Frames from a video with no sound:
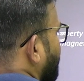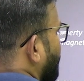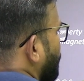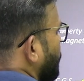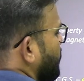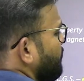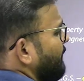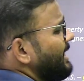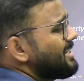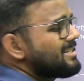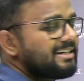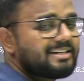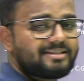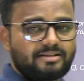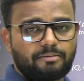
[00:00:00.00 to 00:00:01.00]
product, means
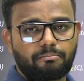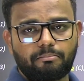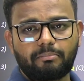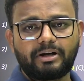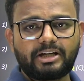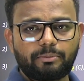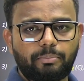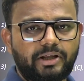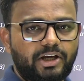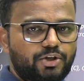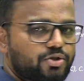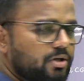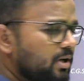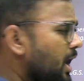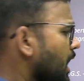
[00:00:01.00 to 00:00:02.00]
it is a
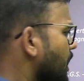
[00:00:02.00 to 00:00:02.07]
multiplication.